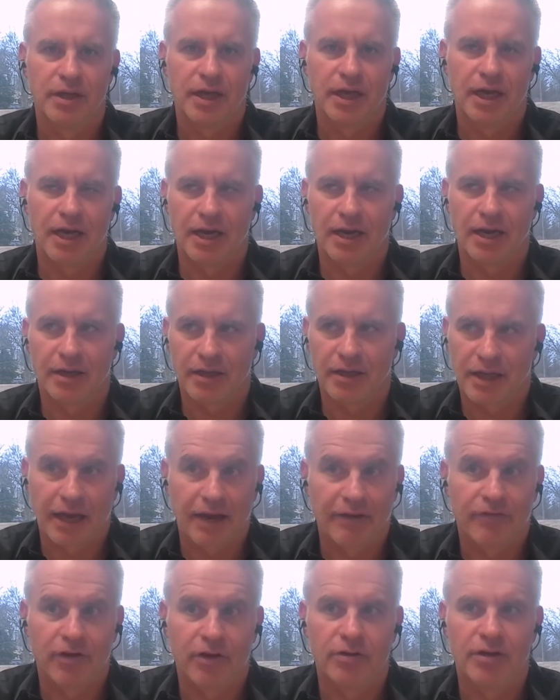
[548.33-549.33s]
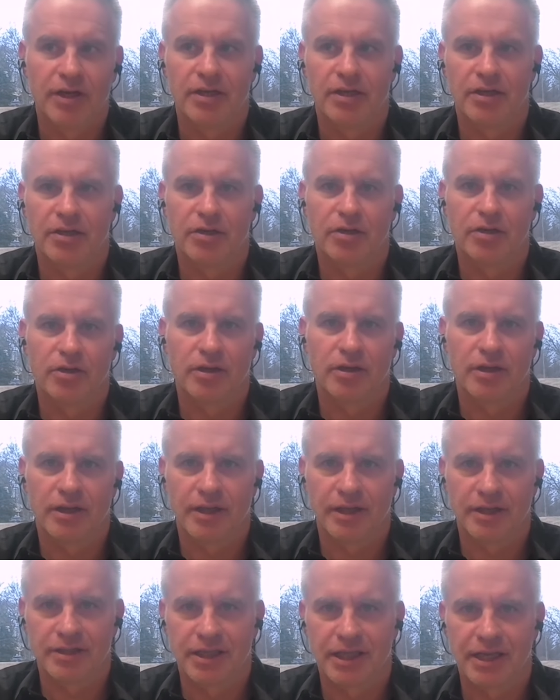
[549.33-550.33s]
and
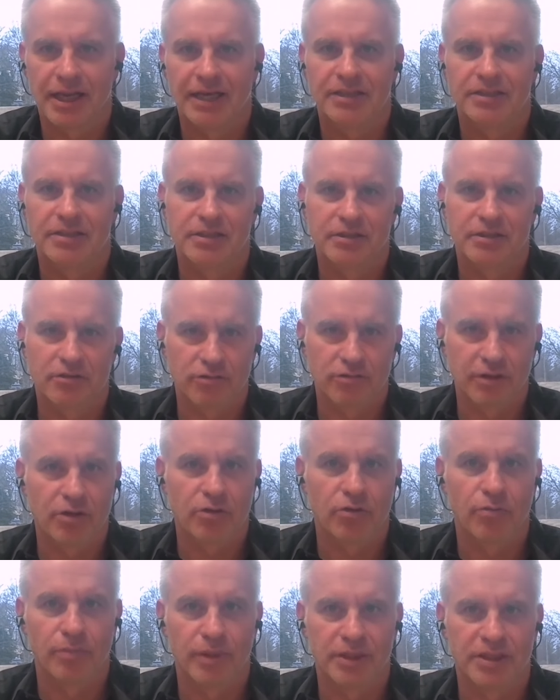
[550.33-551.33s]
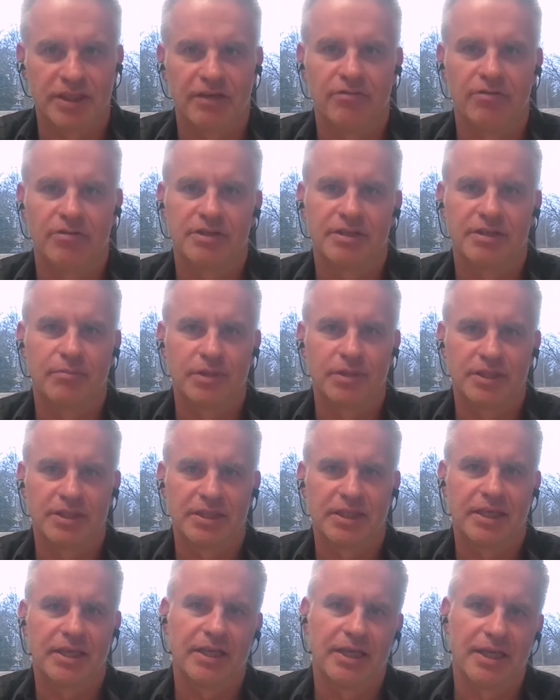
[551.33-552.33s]
there's less critical materials than we
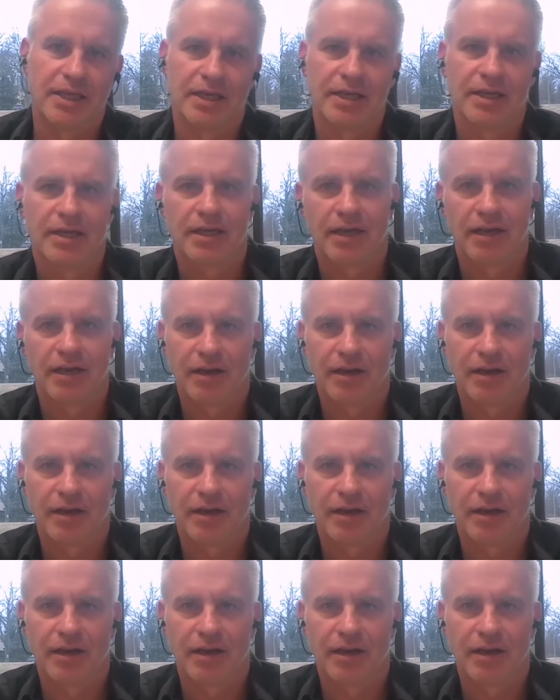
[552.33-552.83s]
see in